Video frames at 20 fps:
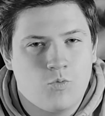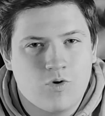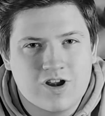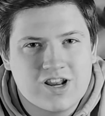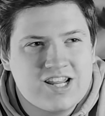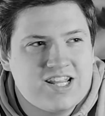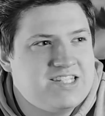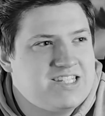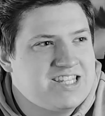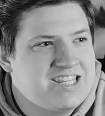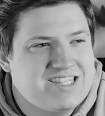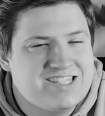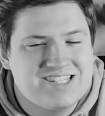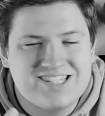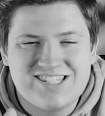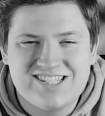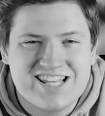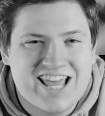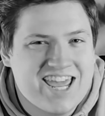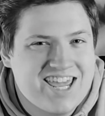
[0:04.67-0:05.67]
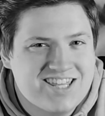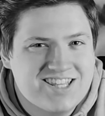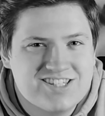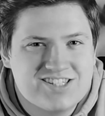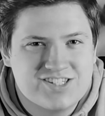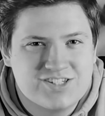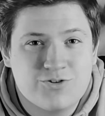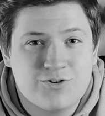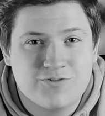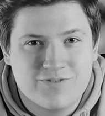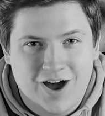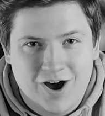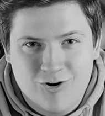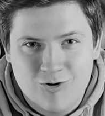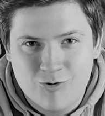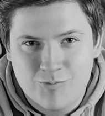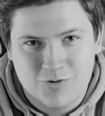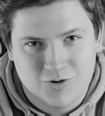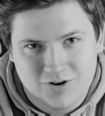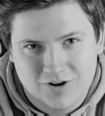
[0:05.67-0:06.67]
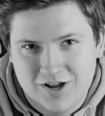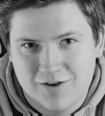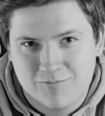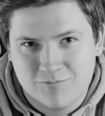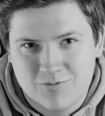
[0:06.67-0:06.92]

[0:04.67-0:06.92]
Where did his insane suit of armor come